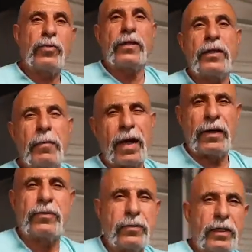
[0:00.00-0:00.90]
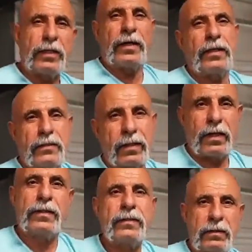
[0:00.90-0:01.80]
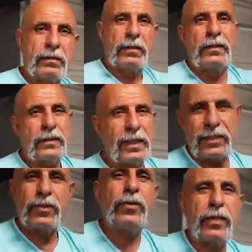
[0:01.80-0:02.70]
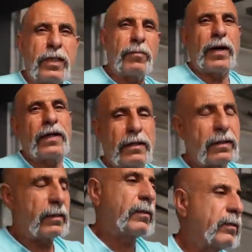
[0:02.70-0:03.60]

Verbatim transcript: two, three miles today. Just wow. two, three miles.